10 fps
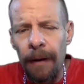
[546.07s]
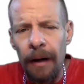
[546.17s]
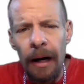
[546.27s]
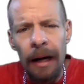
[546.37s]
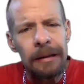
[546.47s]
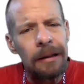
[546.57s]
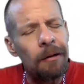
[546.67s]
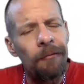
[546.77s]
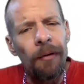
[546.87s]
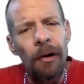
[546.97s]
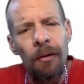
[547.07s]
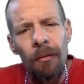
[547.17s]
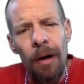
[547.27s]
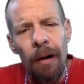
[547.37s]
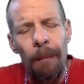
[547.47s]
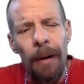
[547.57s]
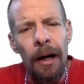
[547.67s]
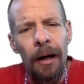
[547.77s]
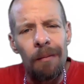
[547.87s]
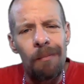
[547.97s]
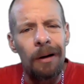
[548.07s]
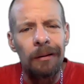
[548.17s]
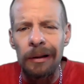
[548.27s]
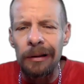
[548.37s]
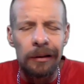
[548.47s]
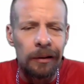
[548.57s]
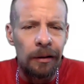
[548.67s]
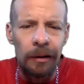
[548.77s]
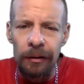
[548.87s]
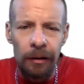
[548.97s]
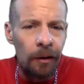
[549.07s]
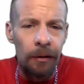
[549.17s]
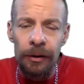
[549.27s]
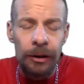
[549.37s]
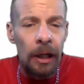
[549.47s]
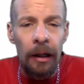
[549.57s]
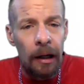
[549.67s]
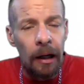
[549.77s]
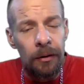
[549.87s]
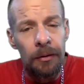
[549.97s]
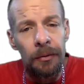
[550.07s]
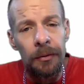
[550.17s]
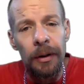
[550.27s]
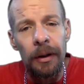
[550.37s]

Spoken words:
I had done a video a while back about this other J-Cat dude.